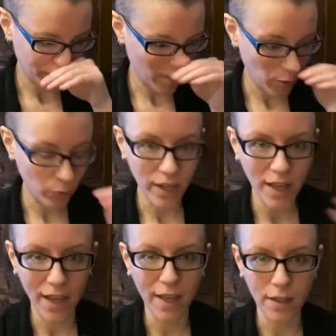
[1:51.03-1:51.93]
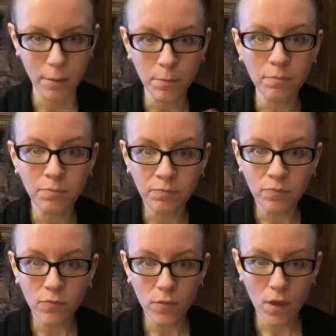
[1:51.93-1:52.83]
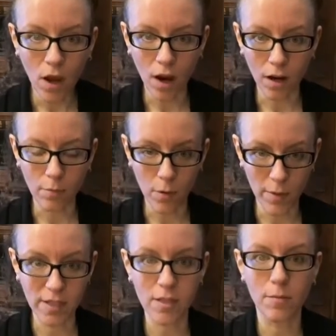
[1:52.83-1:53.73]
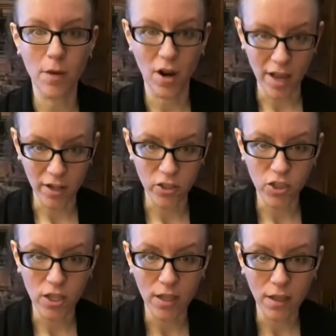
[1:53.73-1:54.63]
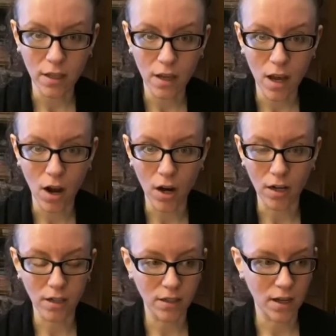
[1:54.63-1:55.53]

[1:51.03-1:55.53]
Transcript: regain our momentum, our energy, our